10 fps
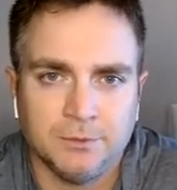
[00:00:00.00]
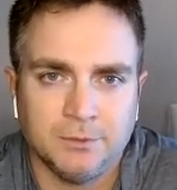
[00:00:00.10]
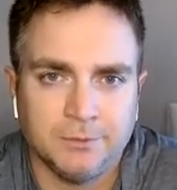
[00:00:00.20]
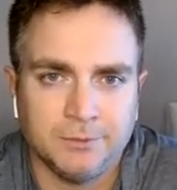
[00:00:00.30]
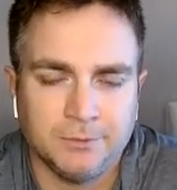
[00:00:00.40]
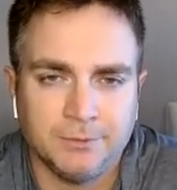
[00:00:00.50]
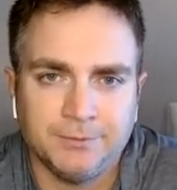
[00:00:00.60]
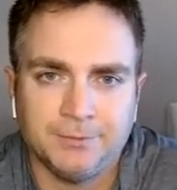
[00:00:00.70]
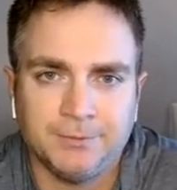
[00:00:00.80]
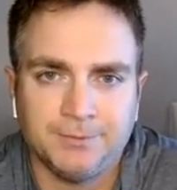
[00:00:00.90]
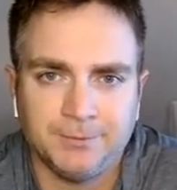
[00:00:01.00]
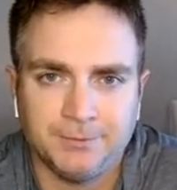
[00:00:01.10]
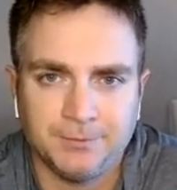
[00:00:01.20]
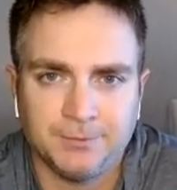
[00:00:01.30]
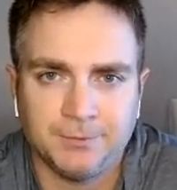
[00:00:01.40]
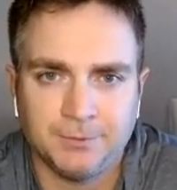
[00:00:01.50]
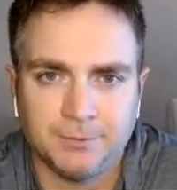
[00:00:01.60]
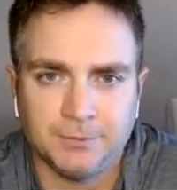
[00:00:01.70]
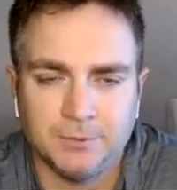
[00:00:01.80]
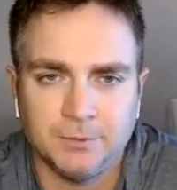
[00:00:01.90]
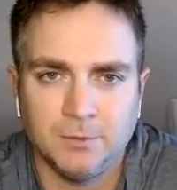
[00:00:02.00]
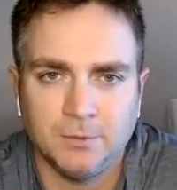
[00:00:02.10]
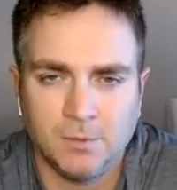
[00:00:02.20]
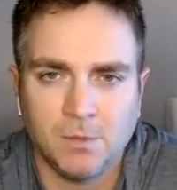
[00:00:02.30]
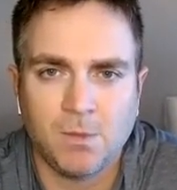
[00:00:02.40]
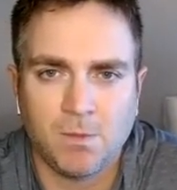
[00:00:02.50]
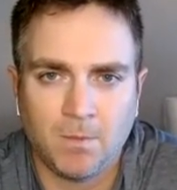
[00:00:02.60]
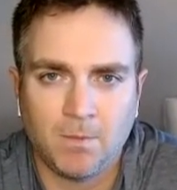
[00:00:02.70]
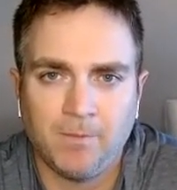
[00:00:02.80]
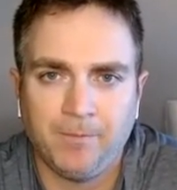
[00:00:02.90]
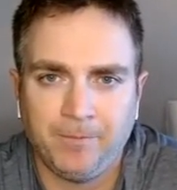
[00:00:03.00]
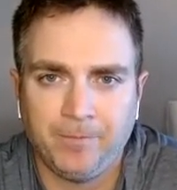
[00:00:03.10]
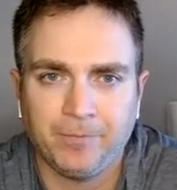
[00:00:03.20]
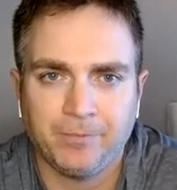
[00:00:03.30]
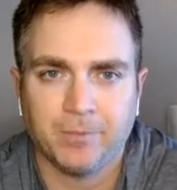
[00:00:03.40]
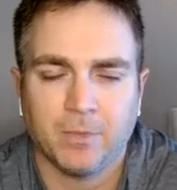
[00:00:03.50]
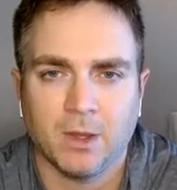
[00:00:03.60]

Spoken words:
(silent)